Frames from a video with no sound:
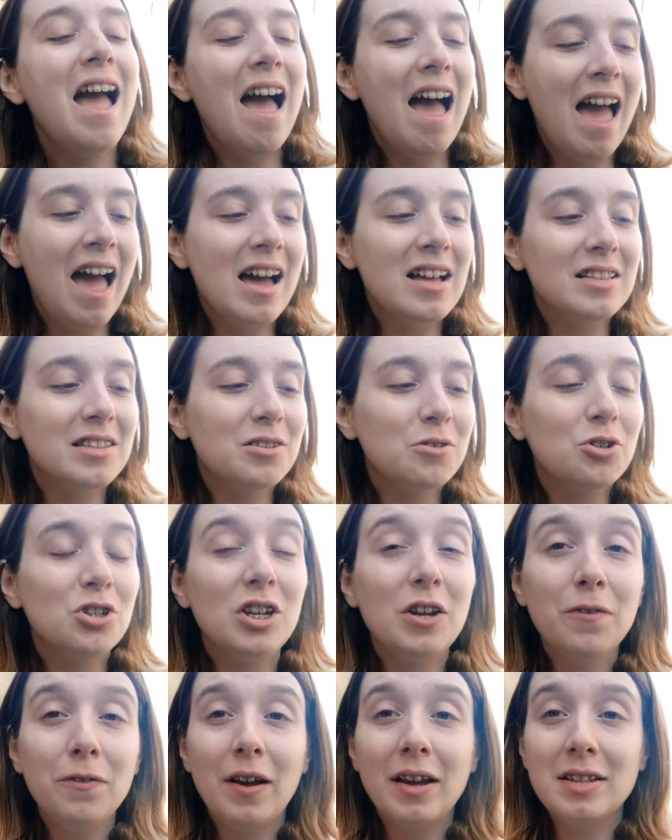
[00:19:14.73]
And so
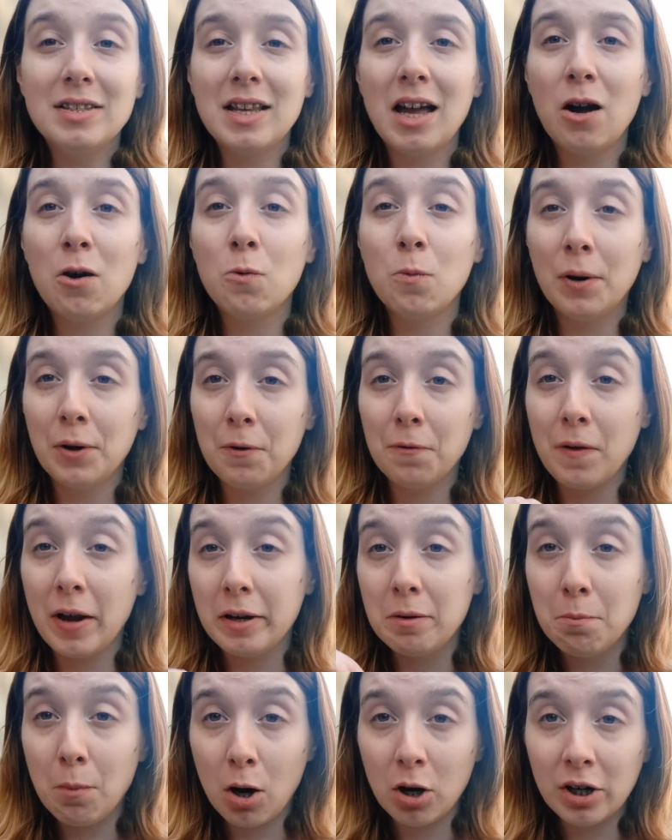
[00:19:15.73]
she finds out where to
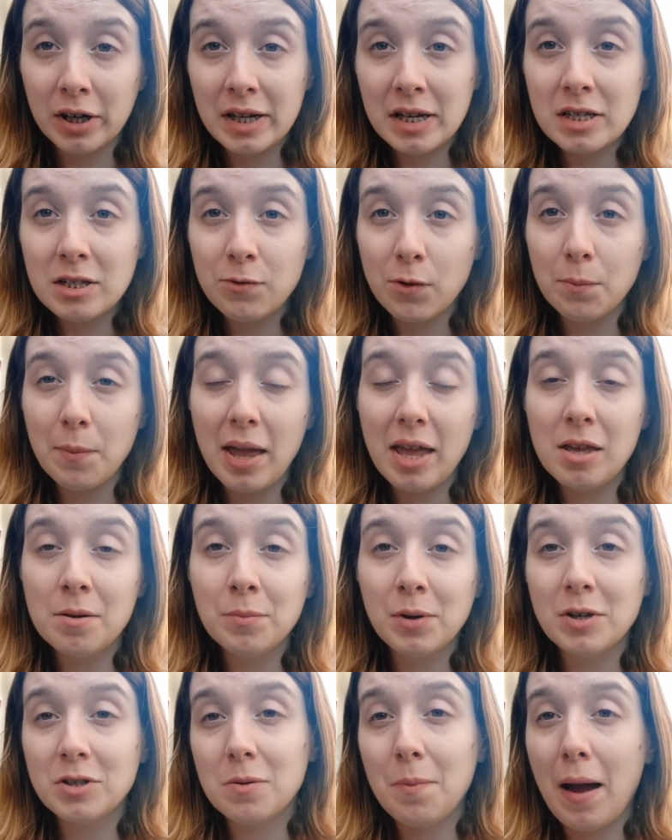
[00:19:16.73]
find Marius from him,
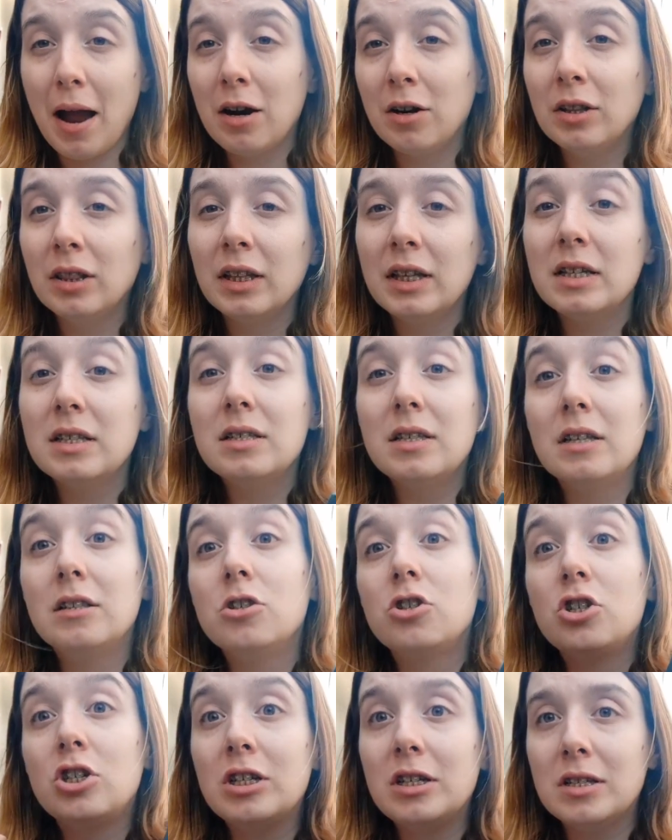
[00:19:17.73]
because apparently
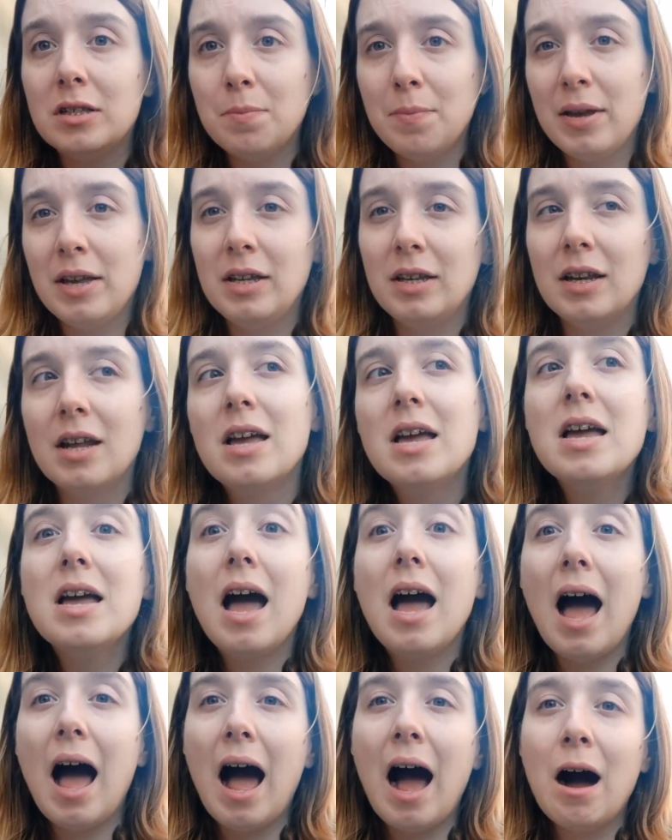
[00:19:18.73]
since she's been
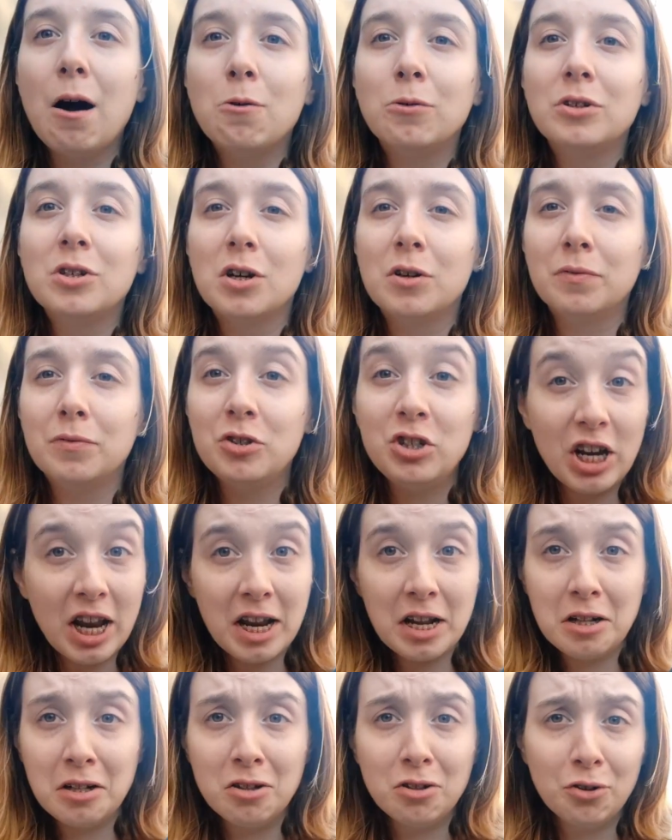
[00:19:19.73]
out of
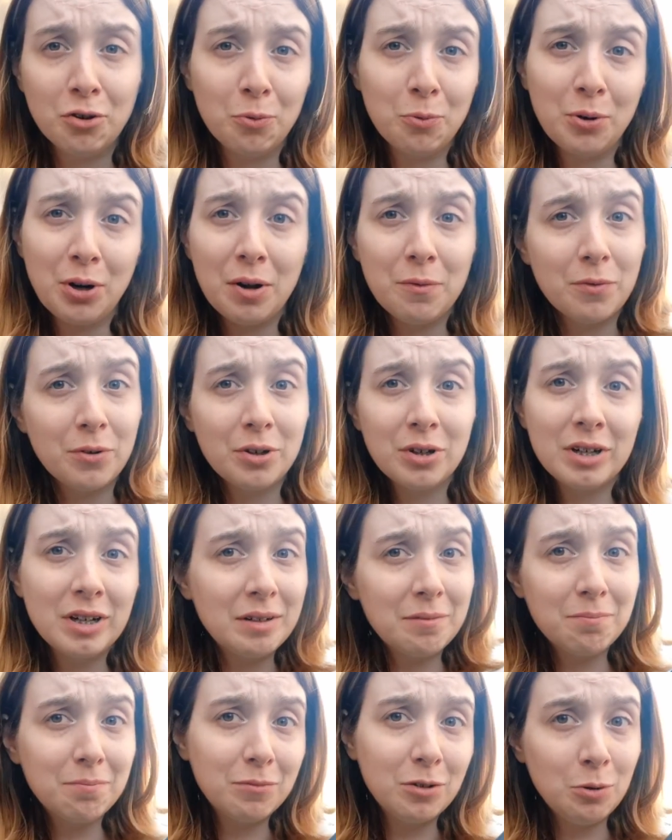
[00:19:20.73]
jail or whatever
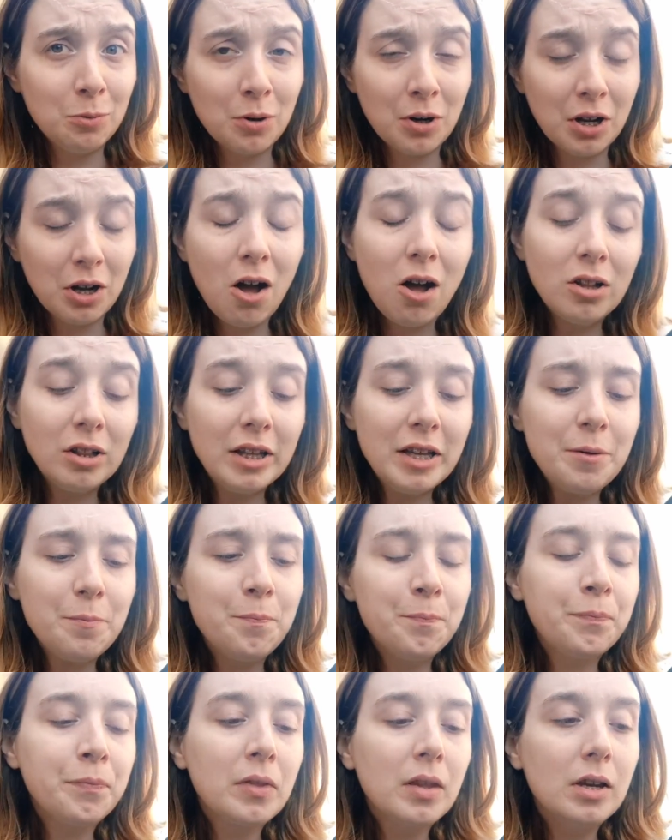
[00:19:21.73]
you want to call it,
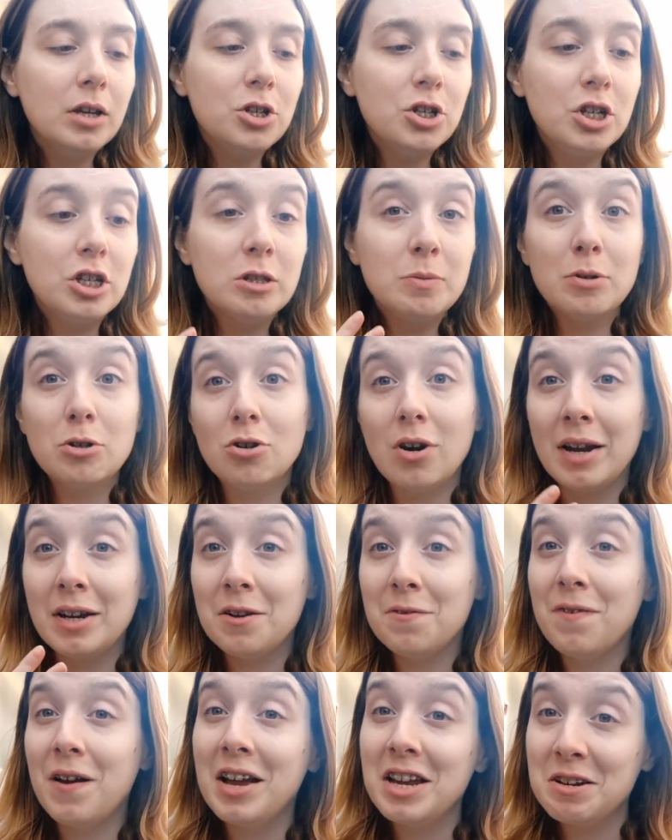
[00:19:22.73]
she's been trying
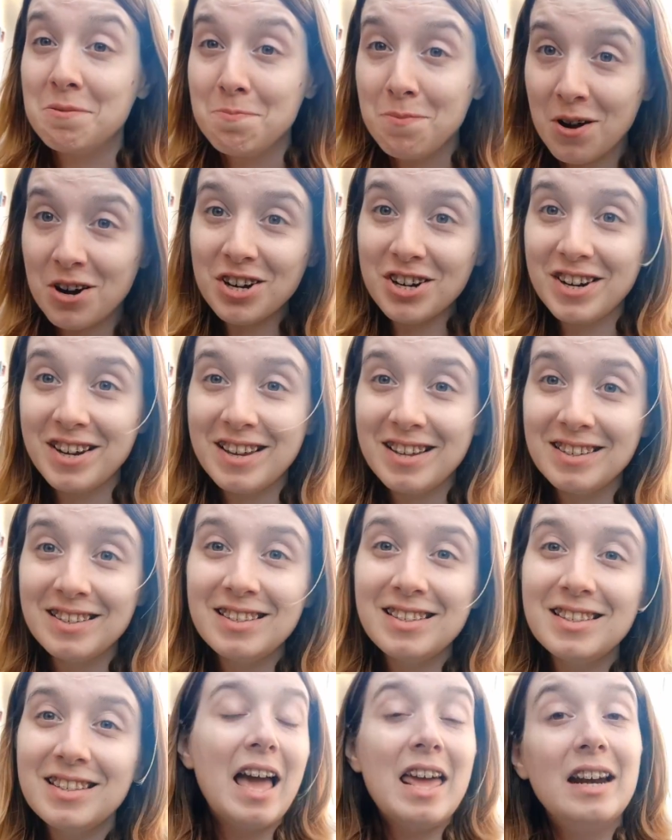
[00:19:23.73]
to find
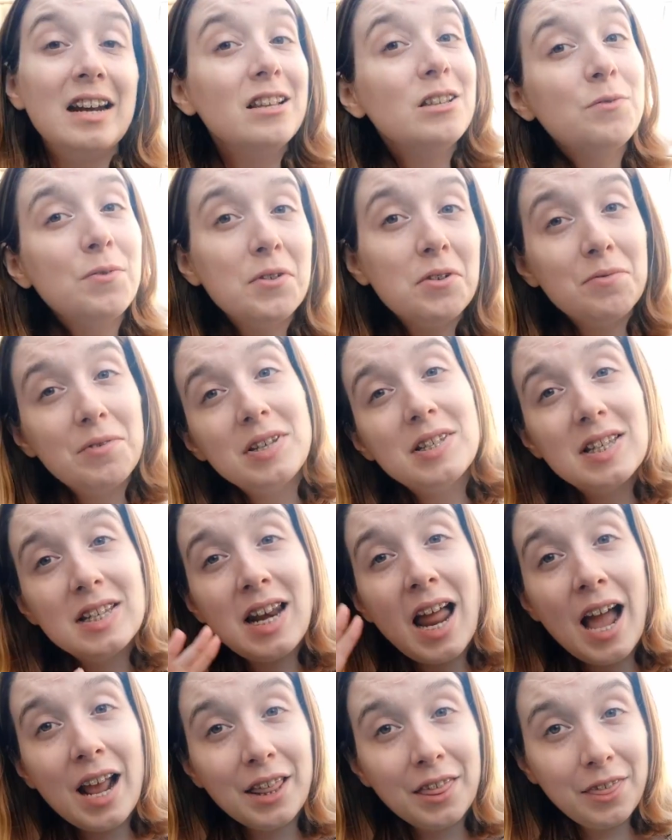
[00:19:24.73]
Marius. And it is for the reason
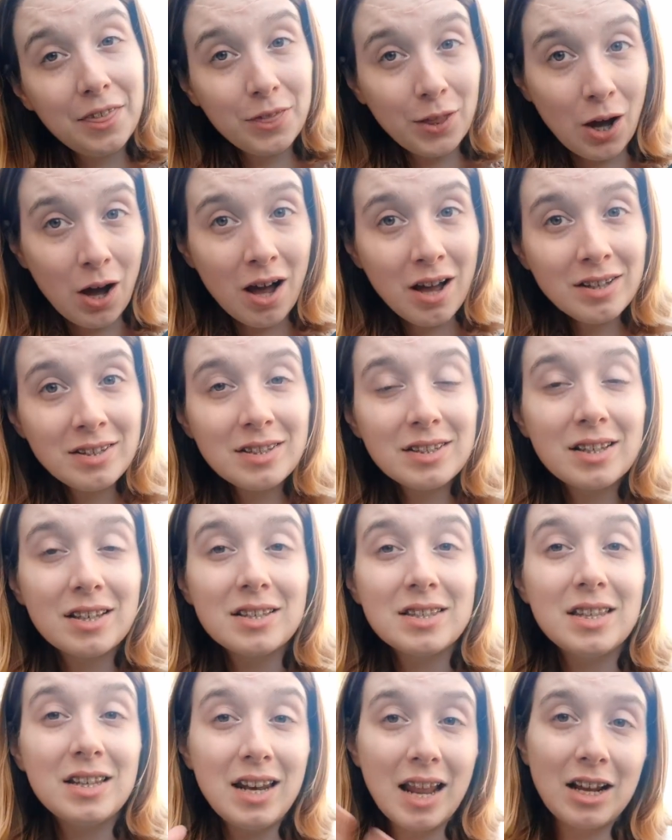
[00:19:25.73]
I thought,
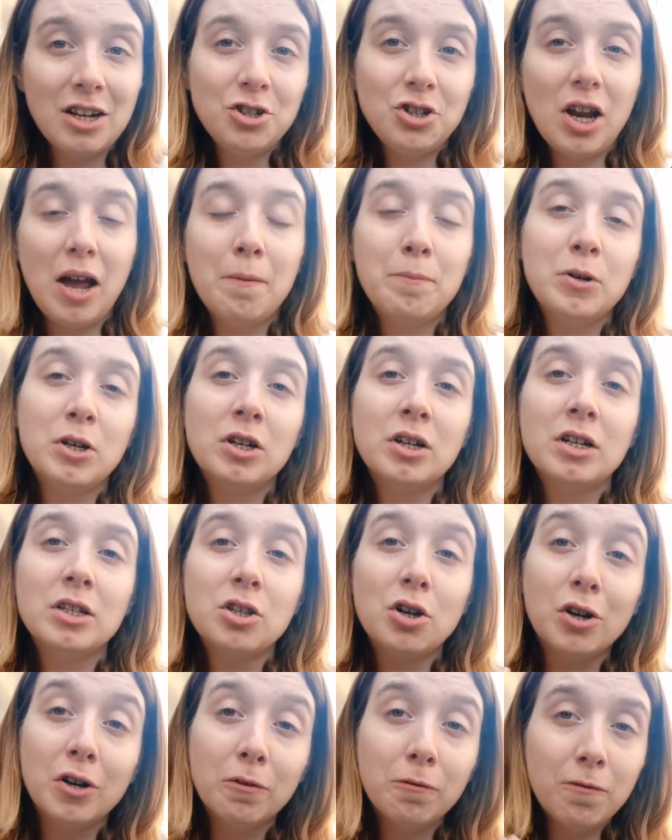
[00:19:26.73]
because the next chapter is
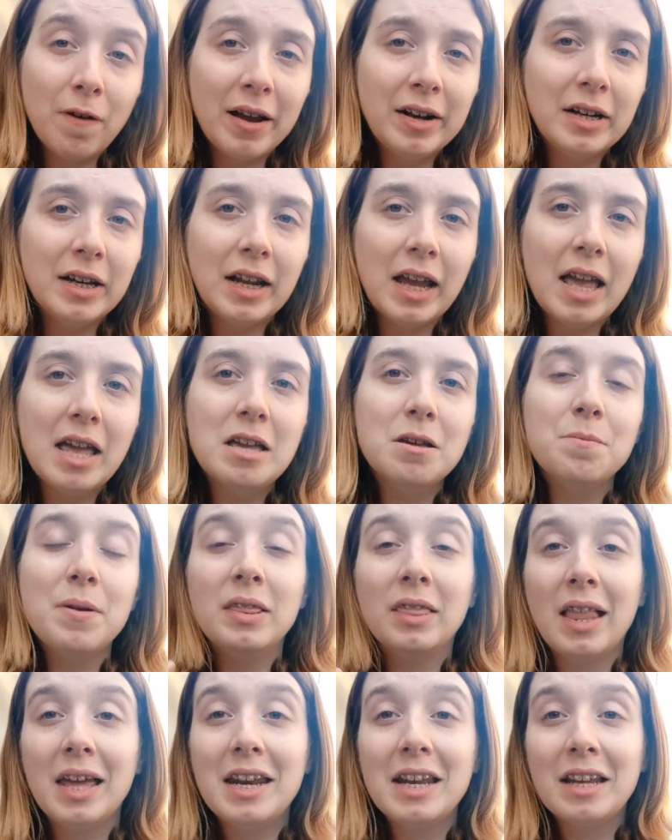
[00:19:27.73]
her finding him
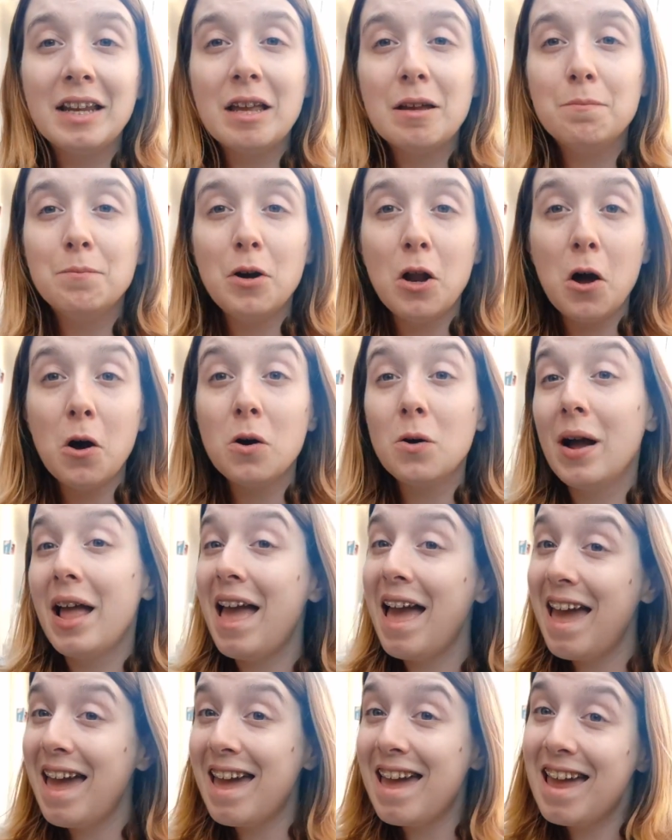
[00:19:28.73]
and letting him know,
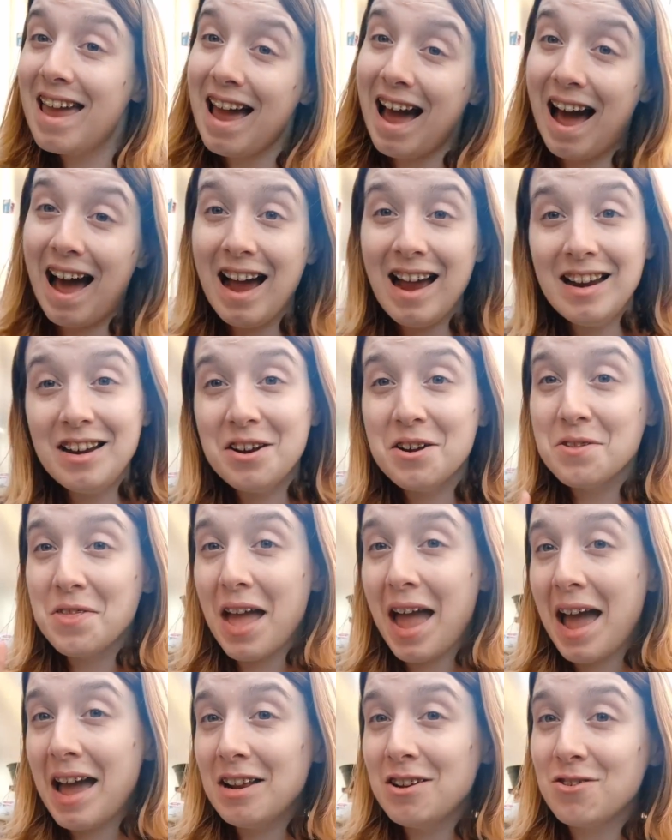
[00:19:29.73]
hey, I know
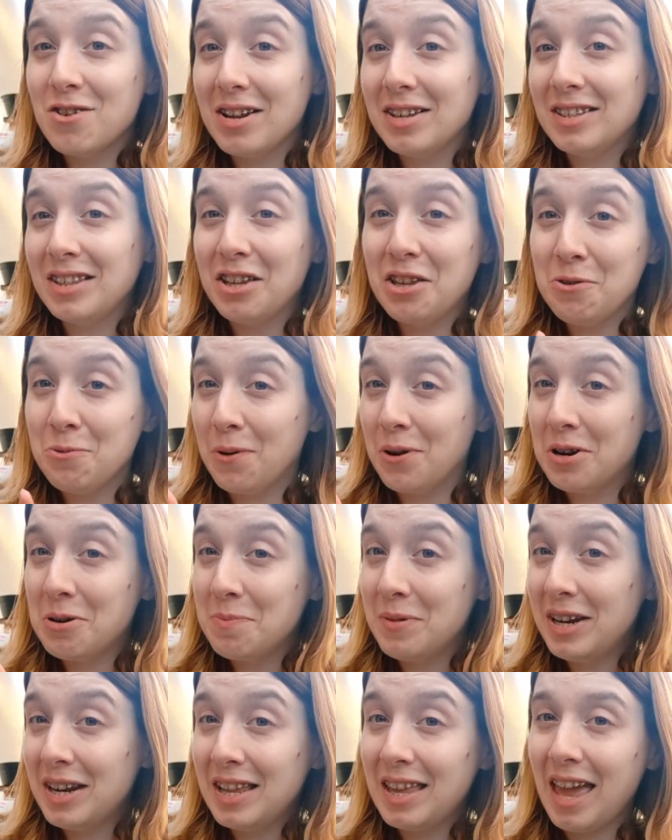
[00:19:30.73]
the address that you wanted
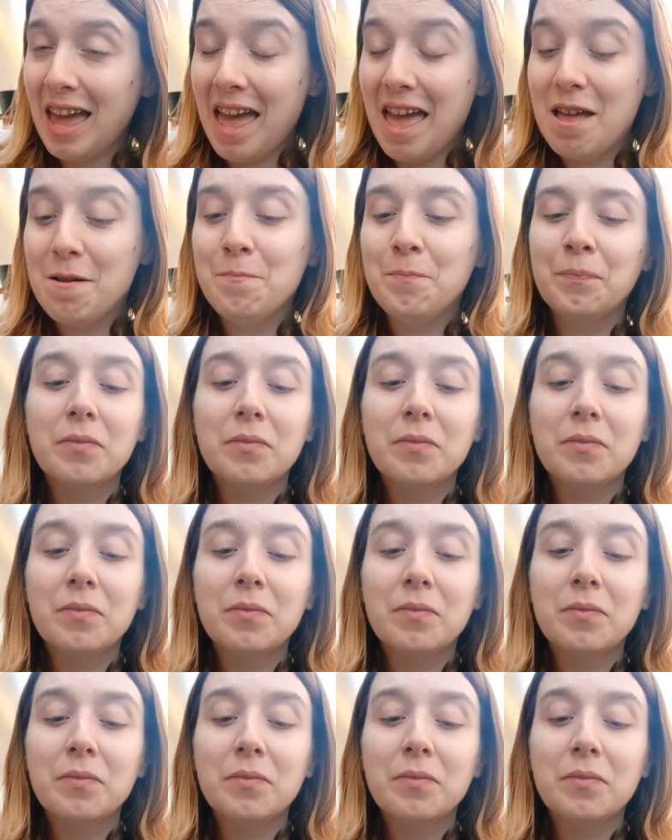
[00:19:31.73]
me to get.